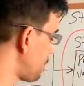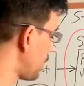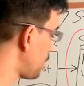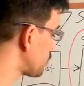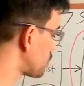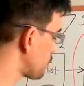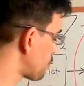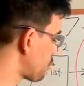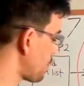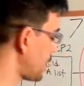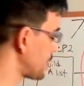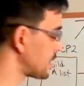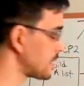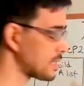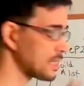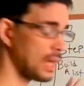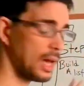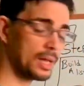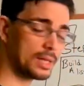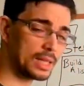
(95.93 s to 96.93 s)
build your
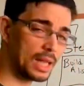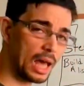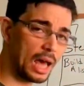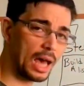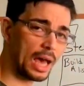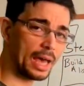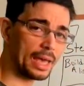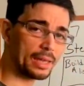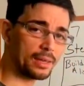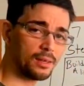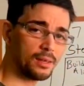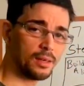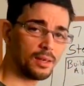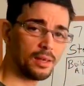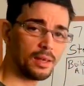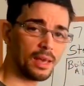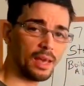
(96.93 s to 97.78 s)
presence online